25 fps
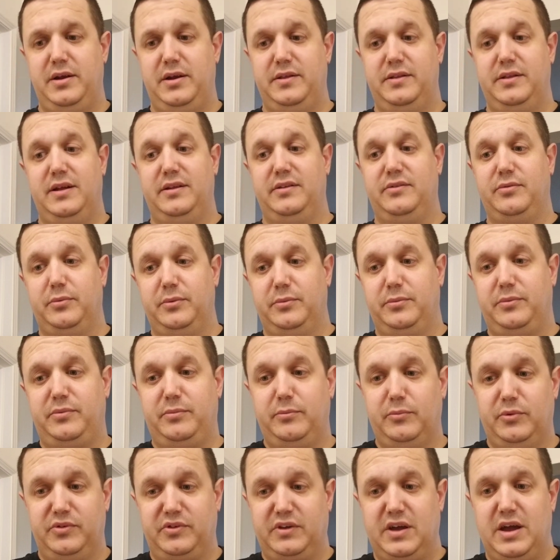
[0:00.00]
And that's what
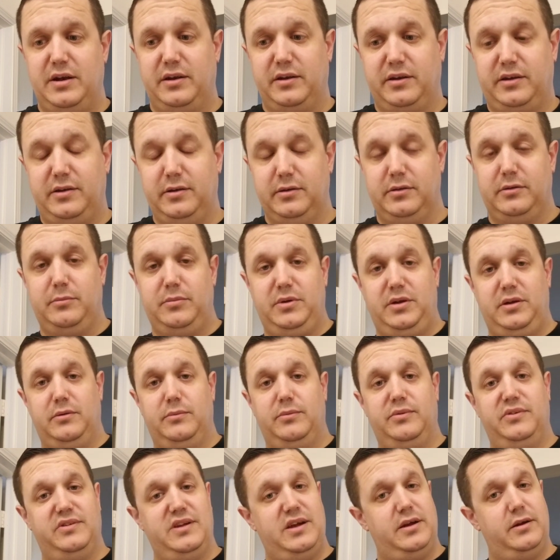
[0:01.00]
was kind of killing me. It
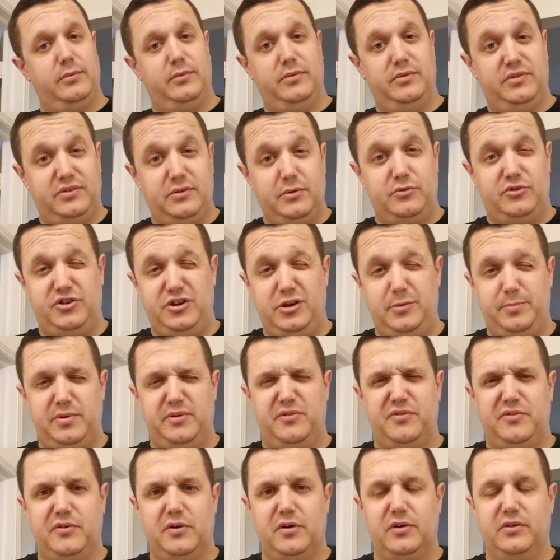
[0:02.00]
was that it was so cheap at
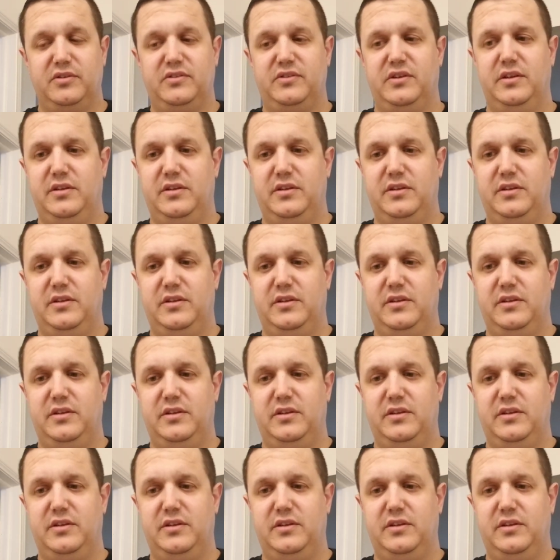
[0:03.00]
first.